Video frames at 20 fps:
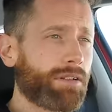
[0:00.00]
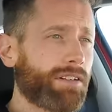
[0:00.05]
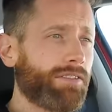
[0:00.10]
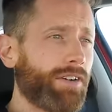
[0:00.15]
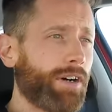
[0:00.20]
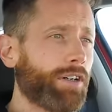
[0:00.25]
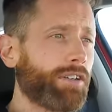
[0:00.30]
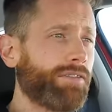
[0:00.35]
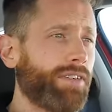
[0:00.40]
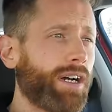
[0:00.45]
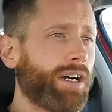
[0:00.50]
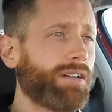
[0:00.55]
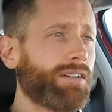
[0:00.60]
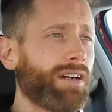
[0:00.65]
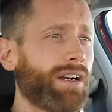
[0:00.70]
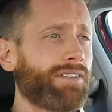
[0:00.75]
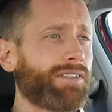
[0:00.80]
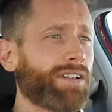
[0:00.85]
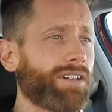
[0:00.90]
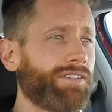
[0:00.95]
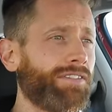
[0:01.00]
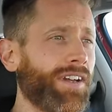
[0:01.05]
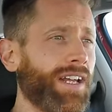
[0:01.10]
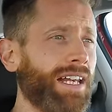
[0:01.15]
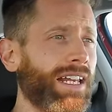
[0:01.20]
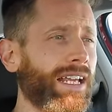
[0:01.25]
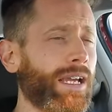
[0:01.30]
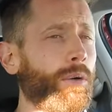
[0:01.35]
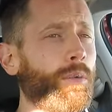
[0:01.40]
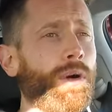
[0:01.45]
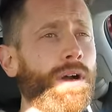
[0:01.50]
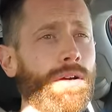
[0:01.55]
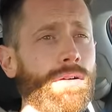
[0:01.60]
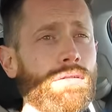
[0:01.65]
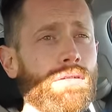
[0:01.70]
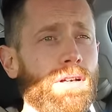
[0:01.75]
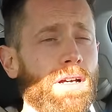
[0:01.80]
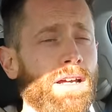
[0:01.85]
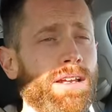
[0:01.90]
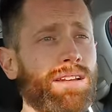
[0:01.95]
the Volvo. I've got a feeling it
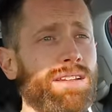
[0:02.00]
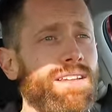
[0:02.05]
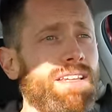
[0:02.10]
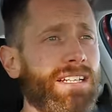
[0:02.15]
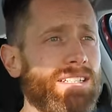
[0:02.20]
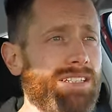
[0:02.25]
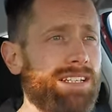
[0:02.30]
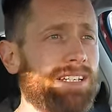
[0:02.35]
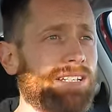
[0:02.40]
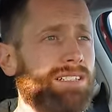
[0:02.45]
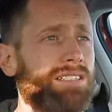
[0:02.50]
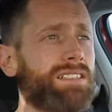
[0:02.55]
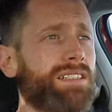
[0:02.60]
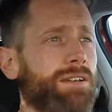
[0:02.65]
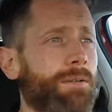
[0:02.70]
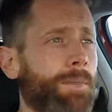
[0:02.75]
won't, and this is